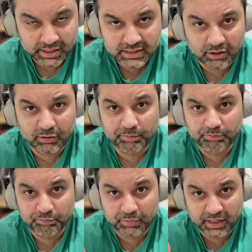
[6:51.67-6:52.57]
Is
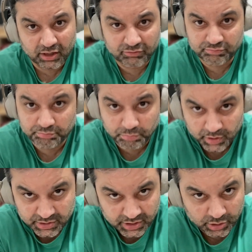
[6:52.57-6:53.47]
there enough
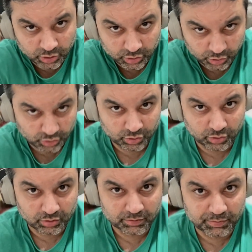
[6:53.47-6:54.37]
budget to do
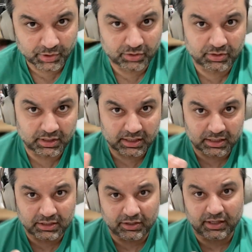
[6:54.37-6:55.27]
so? Because
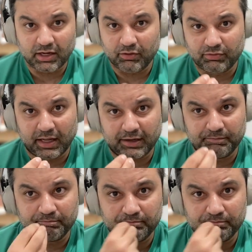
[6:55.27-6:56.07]
is there enough, like,